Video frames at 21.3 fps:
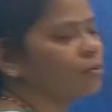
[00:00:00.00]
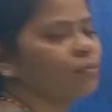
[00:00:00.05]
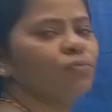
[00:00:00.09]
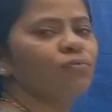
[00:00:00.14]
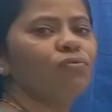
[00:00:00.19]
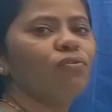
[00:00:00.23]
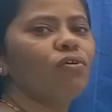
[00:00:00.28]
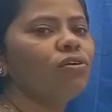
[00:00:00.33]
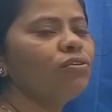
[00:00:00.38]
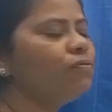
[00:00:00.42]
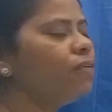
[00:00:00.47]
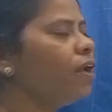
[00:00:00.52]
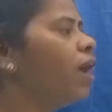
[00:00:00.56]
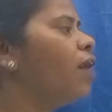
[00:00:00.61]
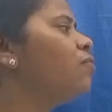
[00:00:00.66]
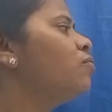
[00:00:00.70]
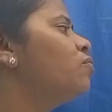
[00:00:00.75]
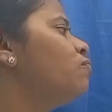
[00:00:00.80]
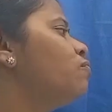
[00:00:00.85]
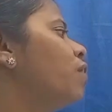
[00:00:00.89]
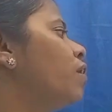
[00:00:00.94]
What we
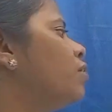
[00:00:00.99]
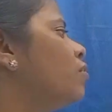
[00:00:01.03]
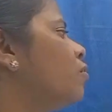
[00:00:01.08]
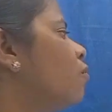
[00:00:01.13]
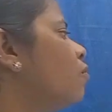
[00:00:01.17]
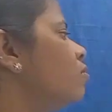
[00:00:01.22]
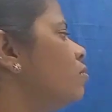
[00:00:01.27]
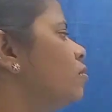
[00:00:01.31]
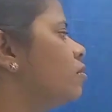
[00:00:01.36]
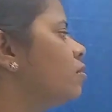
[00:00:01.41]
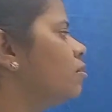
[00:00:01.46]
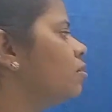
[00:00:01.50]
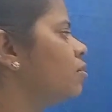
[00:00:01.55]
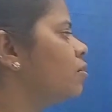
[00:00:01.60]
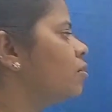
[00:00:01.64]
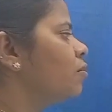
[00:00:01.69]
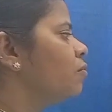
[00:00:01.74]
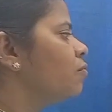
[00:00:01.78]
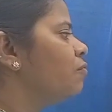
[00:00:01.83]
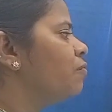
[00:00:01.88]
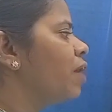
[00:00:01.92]
have to find out?
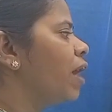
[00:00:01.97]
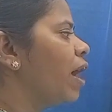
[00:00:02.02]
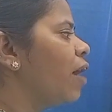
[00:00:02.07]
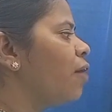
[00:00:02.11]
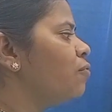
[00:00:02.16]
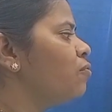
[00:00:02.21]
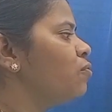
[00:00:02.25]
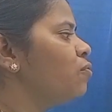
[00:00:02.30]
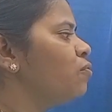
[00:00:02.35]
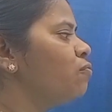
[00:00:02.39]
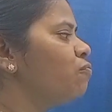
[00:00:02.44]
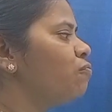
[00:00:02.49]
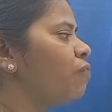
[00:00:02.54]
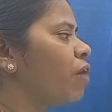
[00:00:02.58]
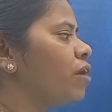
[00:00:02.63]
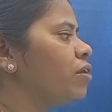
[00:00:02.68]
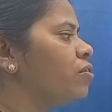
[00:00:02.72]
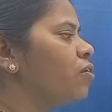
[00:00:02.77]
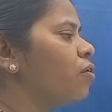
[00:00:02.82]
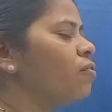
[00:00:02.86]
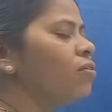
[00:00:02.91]
We have to
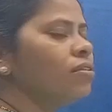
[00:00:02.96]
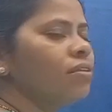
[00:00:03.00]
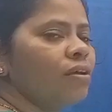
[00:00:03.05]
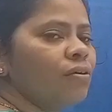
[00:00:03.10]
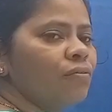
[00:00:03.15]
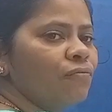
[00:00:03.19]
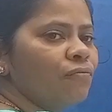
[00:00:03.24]
find out the